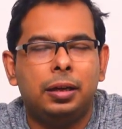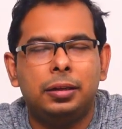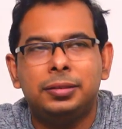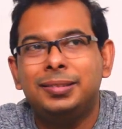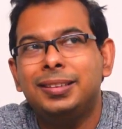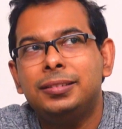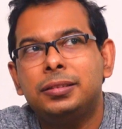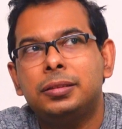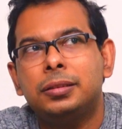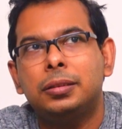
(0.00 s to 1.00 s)

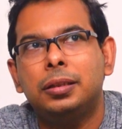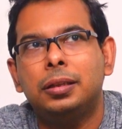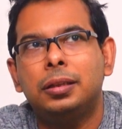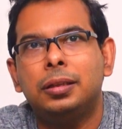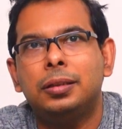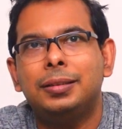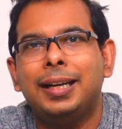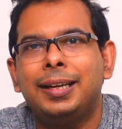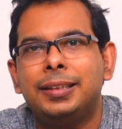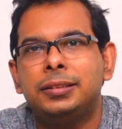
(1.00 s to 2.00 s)
since
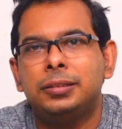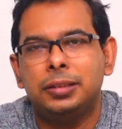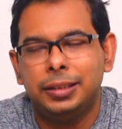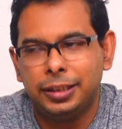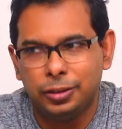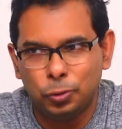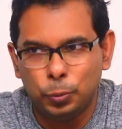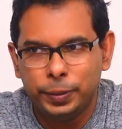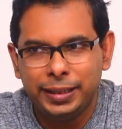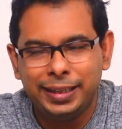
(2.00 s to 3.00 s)
that is in an
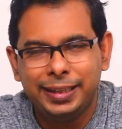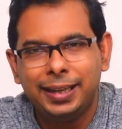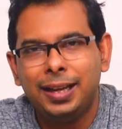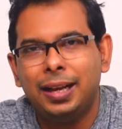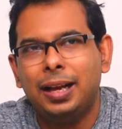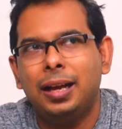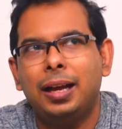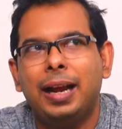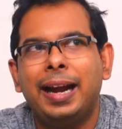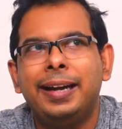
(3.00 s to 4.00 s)
open area,
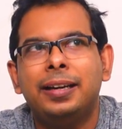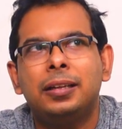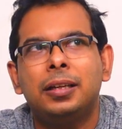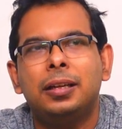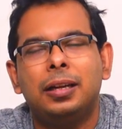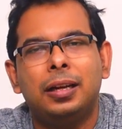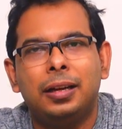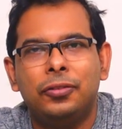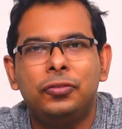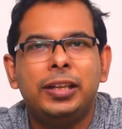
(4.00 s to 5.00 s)
and
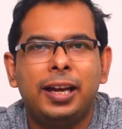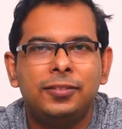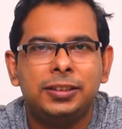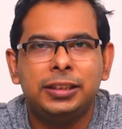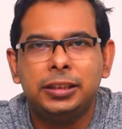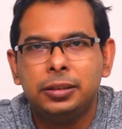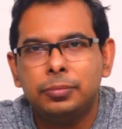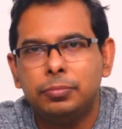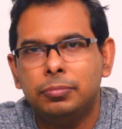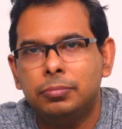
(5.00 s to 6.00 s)
we have seen
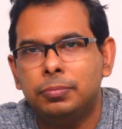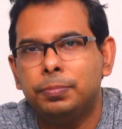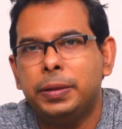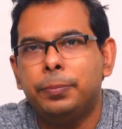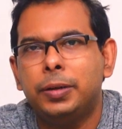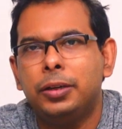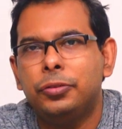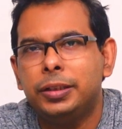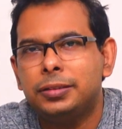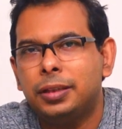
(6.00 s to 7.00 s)
people
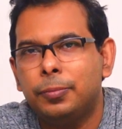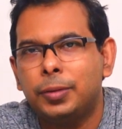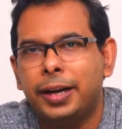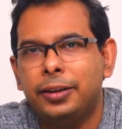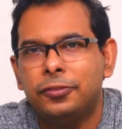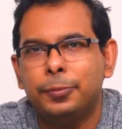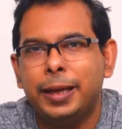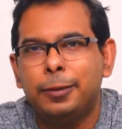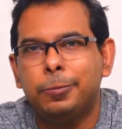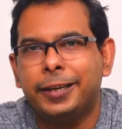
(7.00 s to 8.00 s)
doing some kind of
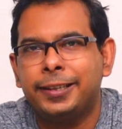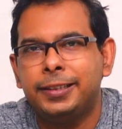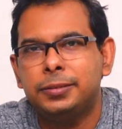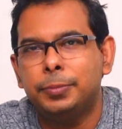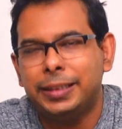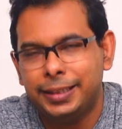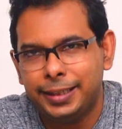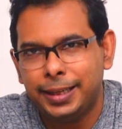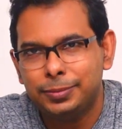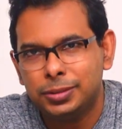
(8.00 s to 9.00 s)
malpractice many a
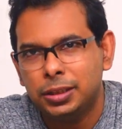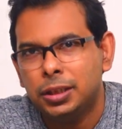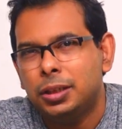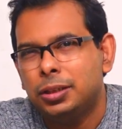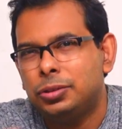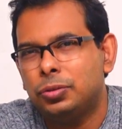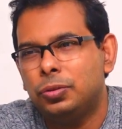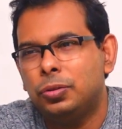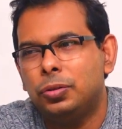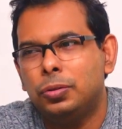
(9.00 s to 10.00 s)
times.
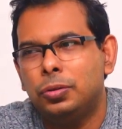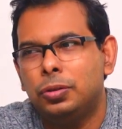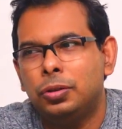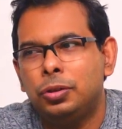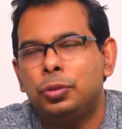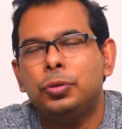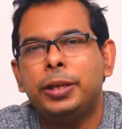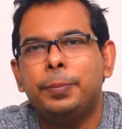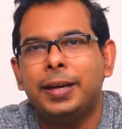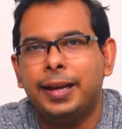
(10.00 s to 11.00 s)
So to
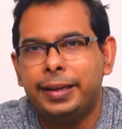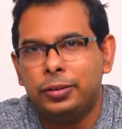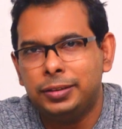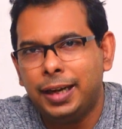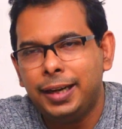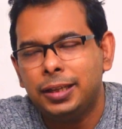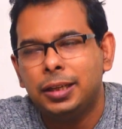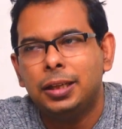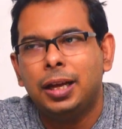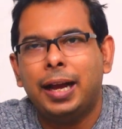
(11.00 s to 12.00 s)
keep an eye on that,
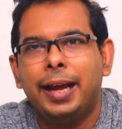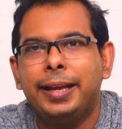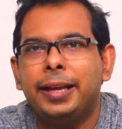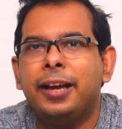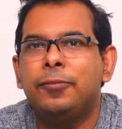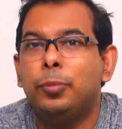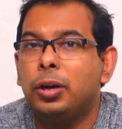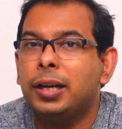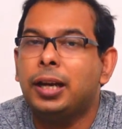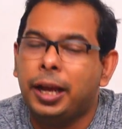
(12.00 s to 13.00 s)
I have
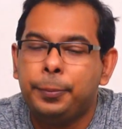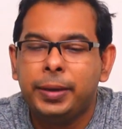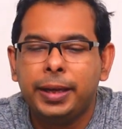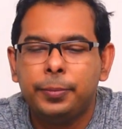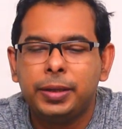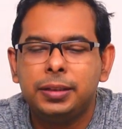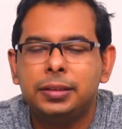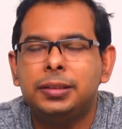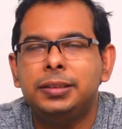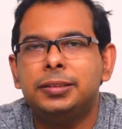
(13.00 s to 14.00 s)
bought an IP camera.
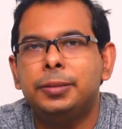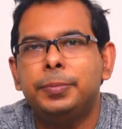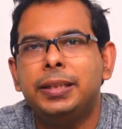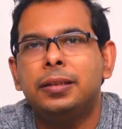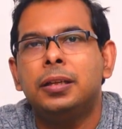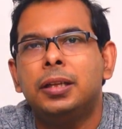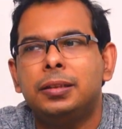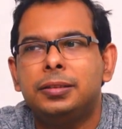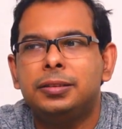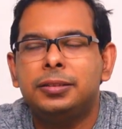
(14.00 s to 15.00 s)
The reason being,
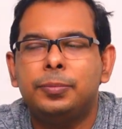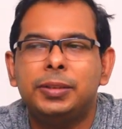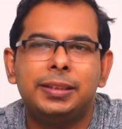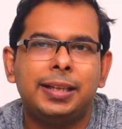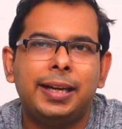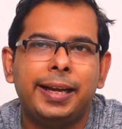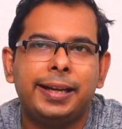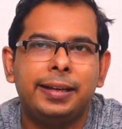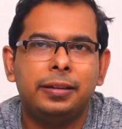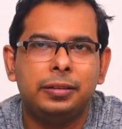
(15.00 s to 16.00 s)
this is something that I
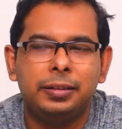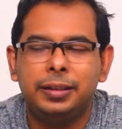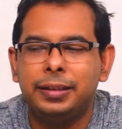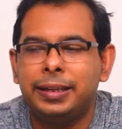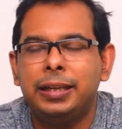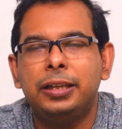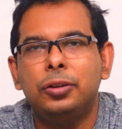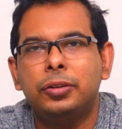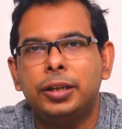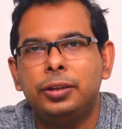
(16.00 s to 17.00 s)
can directly
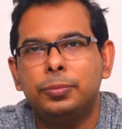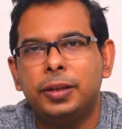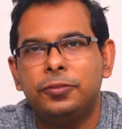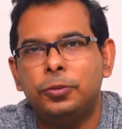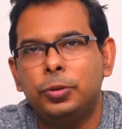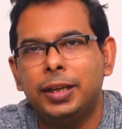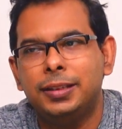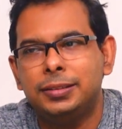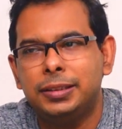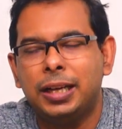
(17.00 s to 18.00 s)
look into my phone
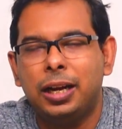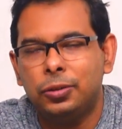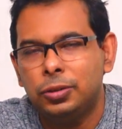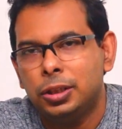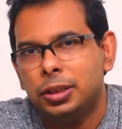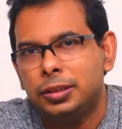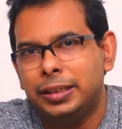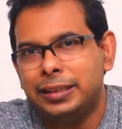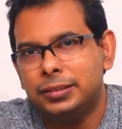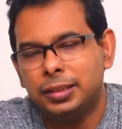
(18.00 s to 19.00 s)
and see how
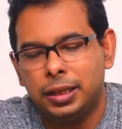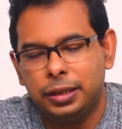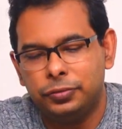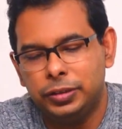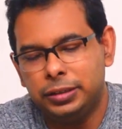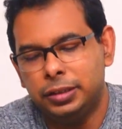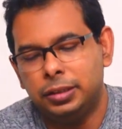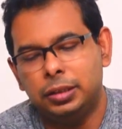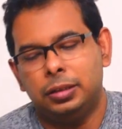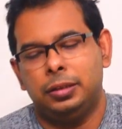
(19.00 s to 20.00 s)
things are with
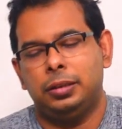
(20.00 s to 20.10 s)
the